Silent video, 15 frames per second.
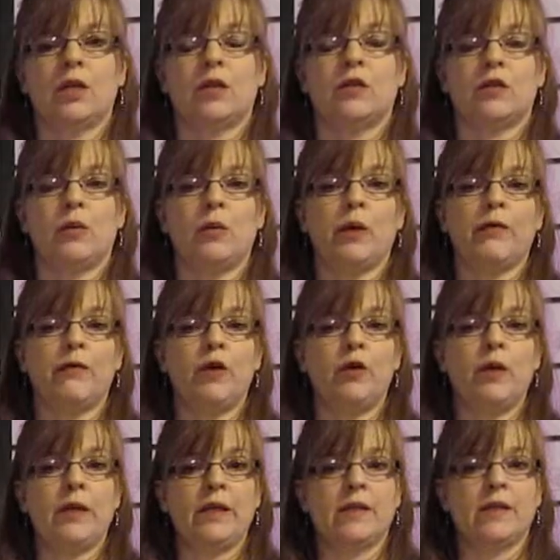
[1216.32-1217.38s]
So if you
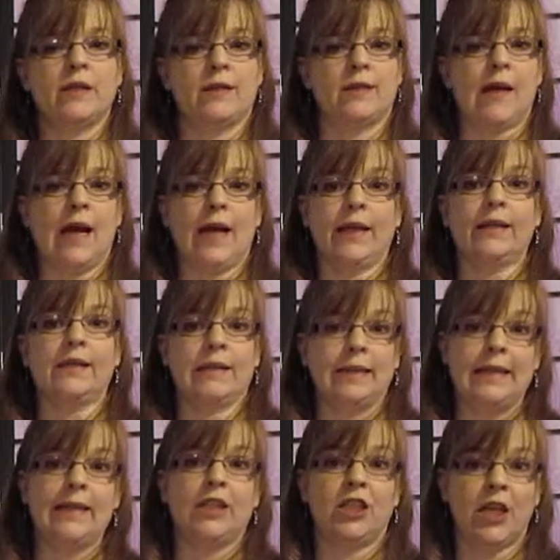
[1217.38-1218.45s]
need to sign
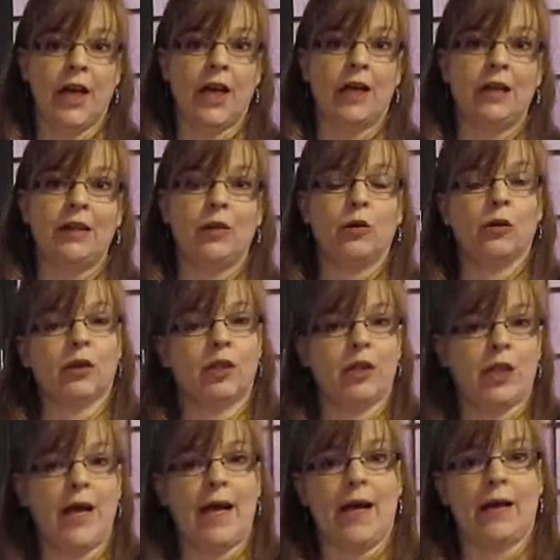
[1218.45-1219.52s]
seashell or
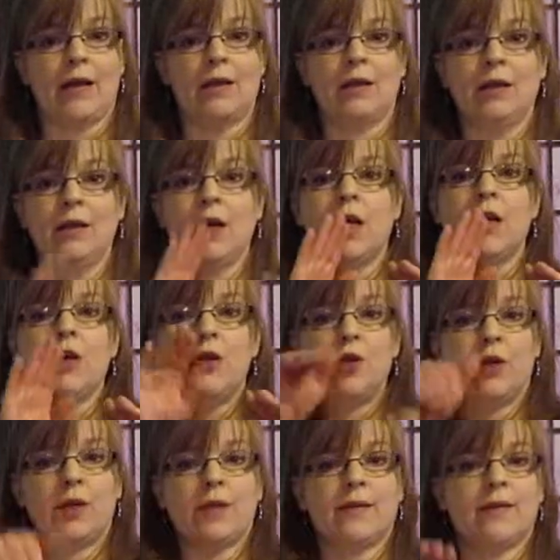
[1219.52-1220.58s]
shell,
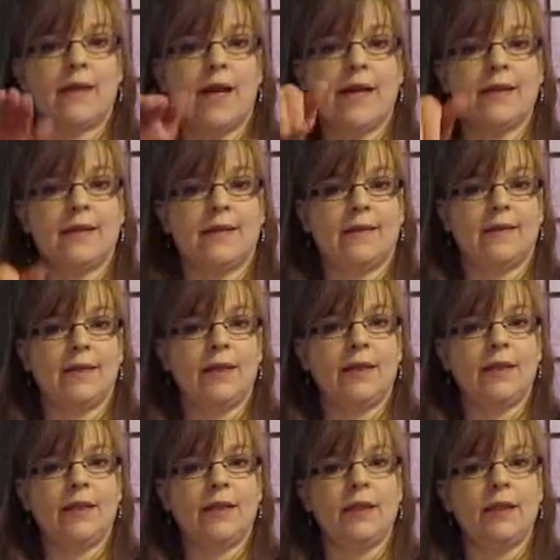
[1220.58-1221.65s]
you can sign
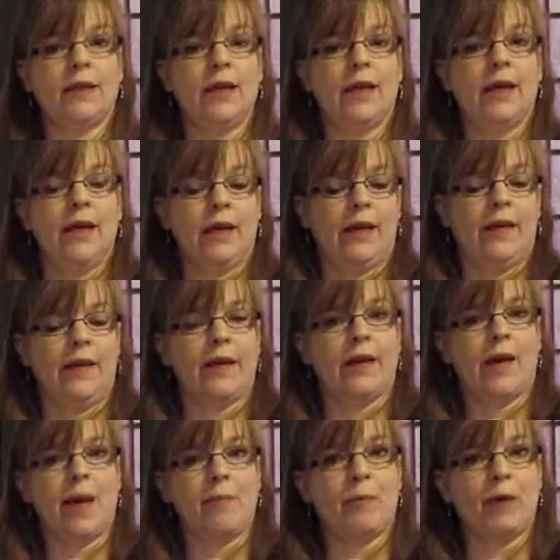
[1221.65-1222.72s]
C and then
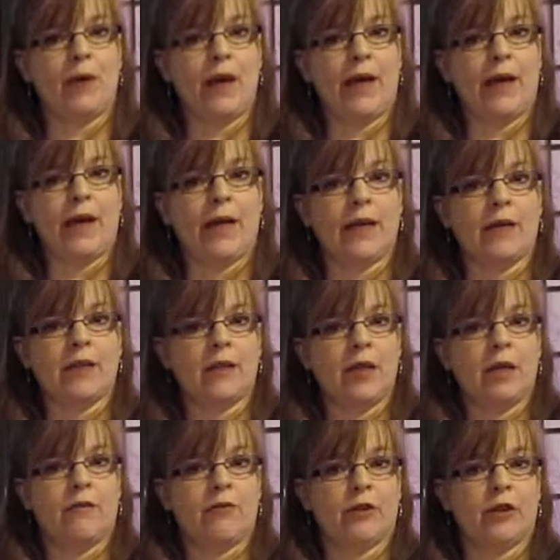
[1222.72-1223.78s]
cup your hand
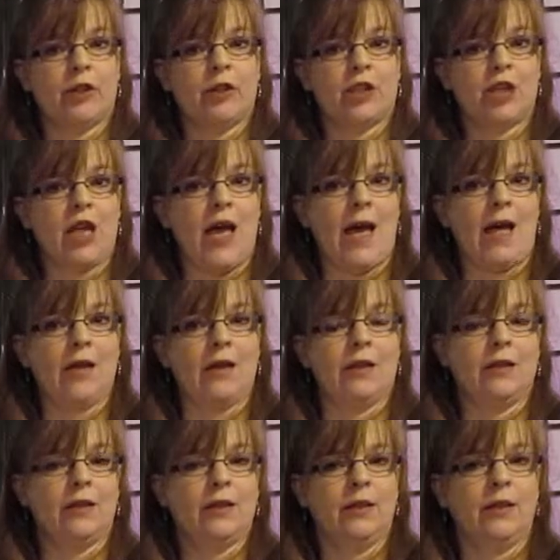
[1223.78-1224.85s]
for the shell.
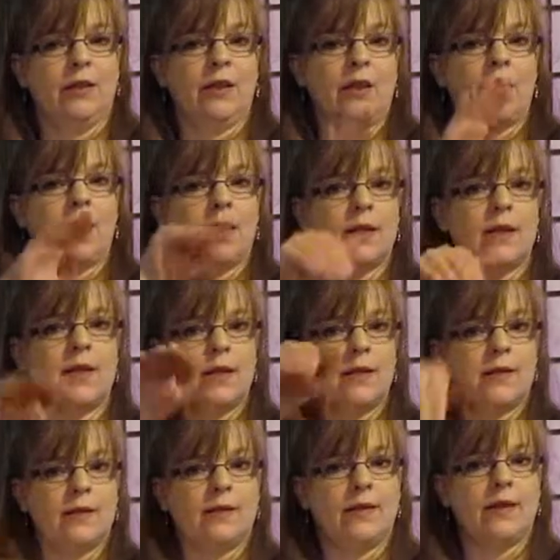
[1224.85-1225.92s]

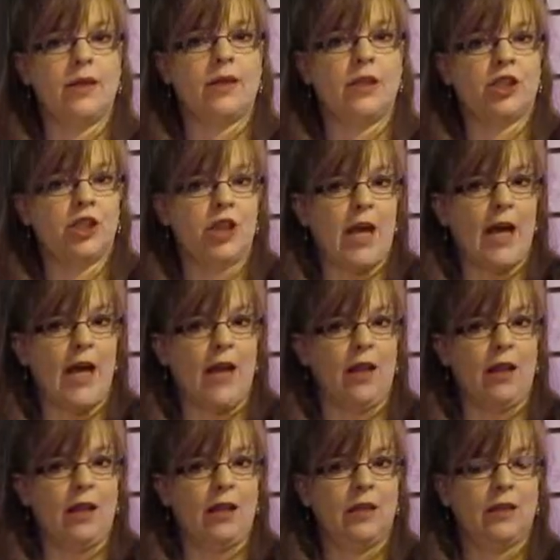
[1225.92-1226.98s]

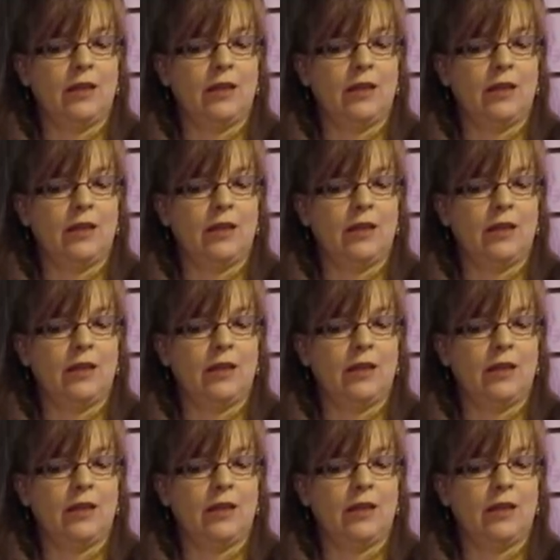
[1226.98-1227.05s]
Seashell.